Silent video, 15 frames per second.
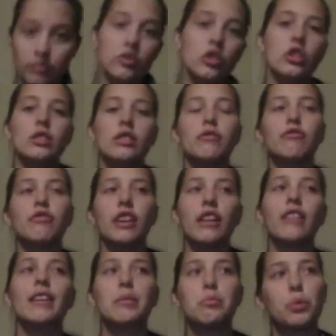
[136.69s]
She's a
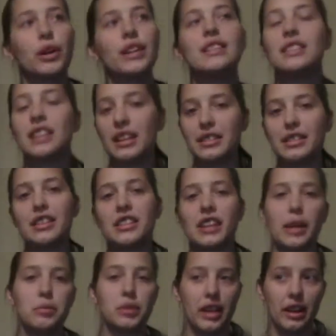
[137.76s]
very princessy
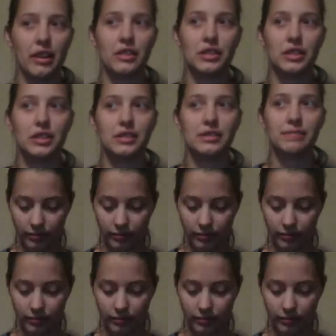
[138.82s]
typed character.